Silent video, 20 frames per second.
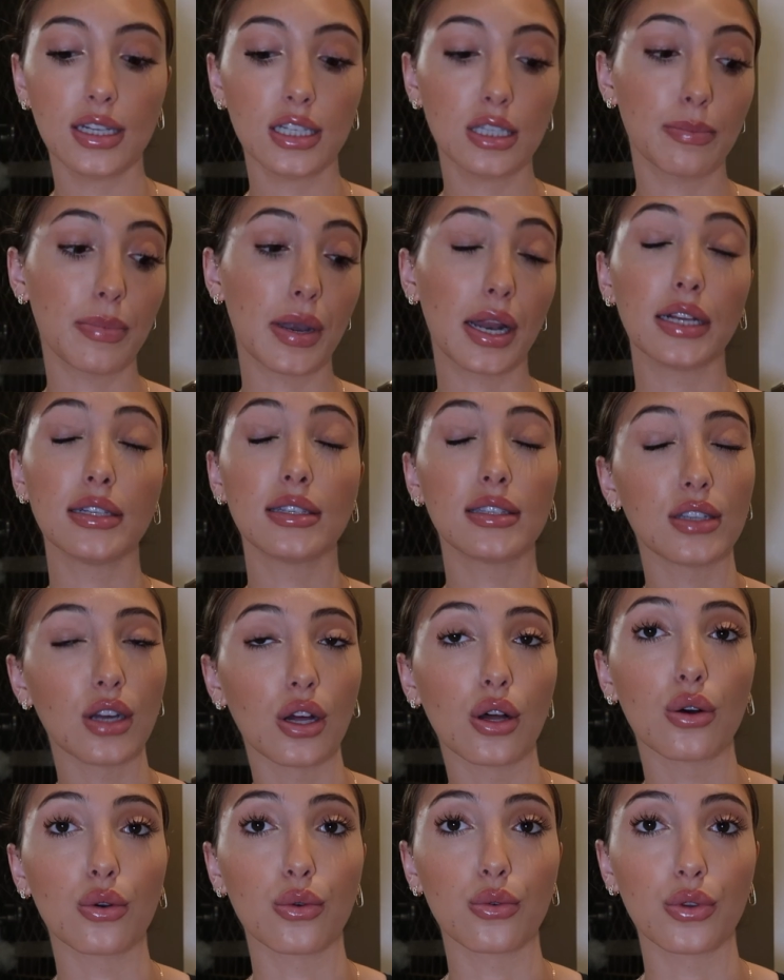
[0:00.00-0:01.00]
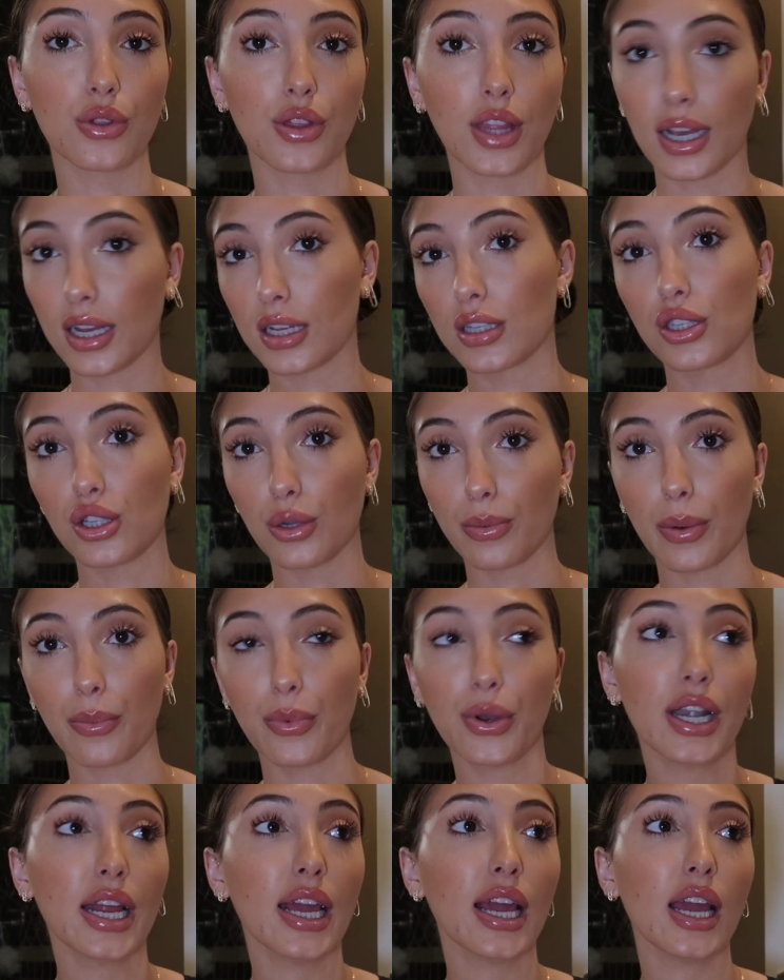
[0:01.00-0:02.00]
this, but I still think it's super
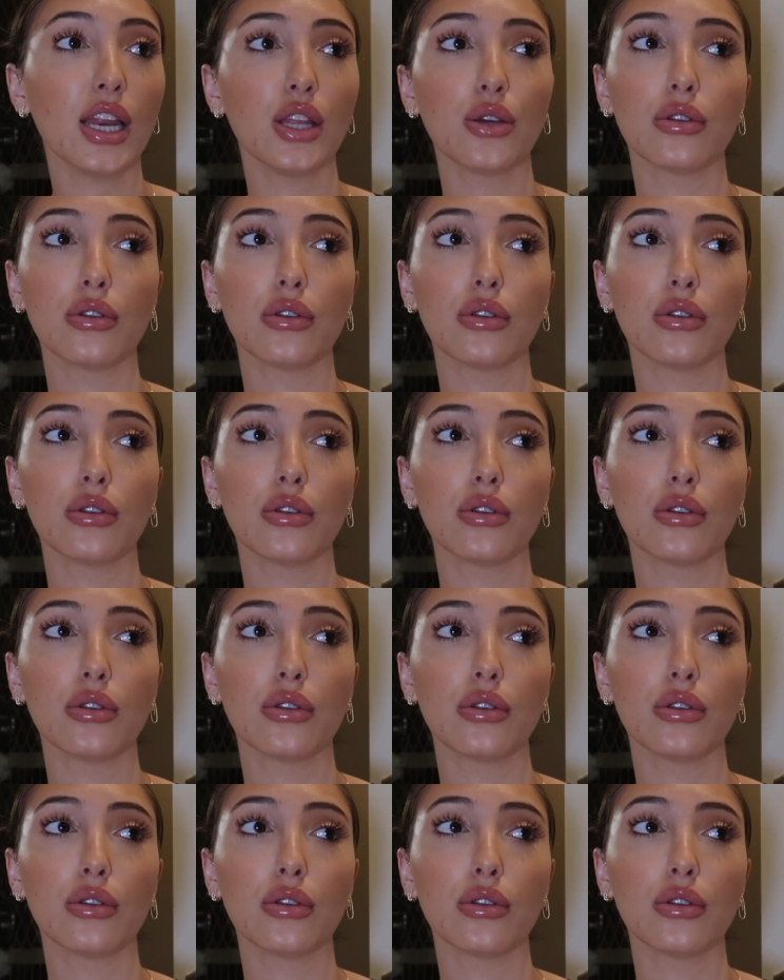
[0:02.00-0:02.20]
pretty.